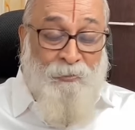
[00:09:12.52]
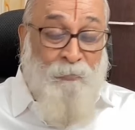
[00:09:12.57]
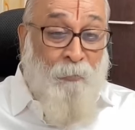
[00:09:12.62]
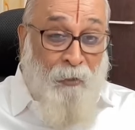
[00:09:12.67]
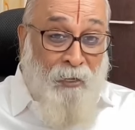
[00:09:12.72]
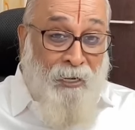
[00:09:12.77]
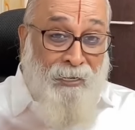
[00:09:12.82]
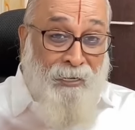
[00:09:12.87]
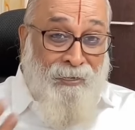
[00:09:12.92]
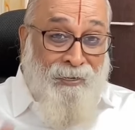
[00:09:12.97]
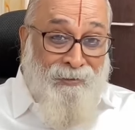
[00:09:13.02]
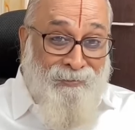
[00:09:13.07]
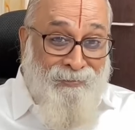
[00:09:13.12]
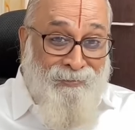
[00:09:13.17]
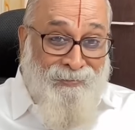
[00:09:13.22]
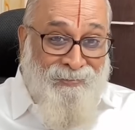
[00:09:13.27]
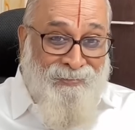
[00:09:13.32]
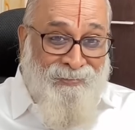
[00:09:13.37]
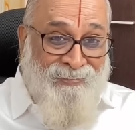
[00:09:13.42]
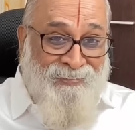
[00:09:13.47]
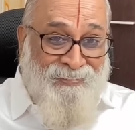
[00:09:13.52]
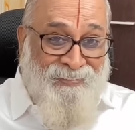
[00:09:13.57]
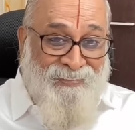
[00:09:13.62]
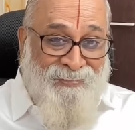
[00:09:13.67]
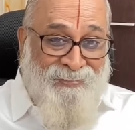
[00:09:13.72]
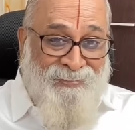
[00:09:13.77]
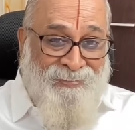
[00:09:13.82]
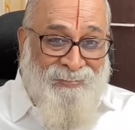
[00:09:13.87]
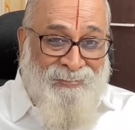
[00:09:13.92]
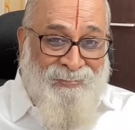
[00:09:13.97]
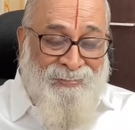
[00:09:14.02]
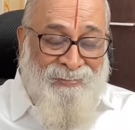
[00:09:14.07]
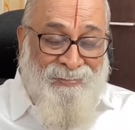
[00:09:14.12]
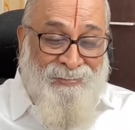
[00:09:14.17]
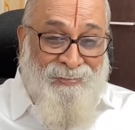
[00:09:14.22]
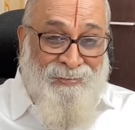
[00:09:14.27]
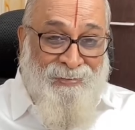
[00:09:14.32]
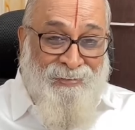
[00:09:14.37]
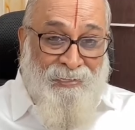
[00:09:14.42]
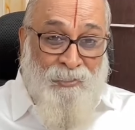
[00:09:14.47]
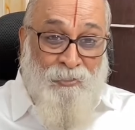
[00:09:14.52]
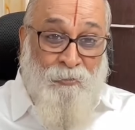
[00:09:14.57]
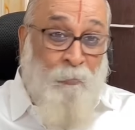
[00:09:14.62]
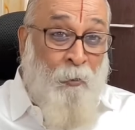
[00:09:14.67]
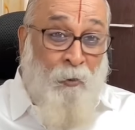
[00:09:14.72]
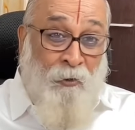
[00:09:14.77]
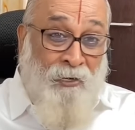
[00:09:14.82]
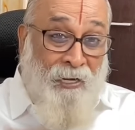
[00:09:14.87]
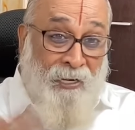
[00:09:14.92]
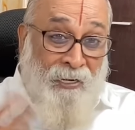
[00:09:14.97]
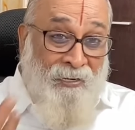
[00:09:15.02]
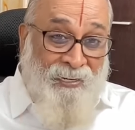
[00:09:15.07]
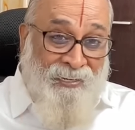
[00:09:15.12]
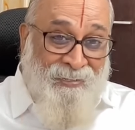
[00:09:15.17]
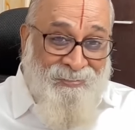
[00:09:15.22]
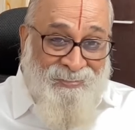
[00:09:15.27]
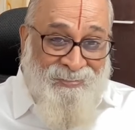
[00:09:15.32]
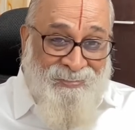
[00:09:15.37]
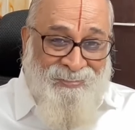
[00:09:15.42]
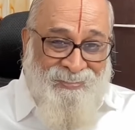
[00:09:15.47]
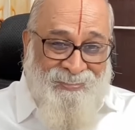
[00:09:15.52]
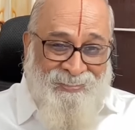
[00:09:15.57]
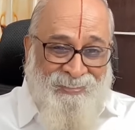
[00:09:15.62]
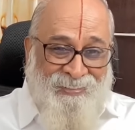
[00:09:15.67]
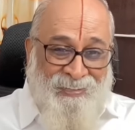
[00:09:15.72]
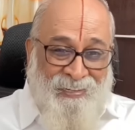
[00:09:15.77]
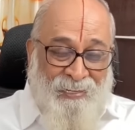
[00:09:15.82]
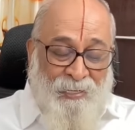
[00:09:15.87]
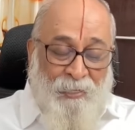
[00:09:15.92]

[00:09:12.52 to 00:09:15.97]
Sporadic. Spontaneous.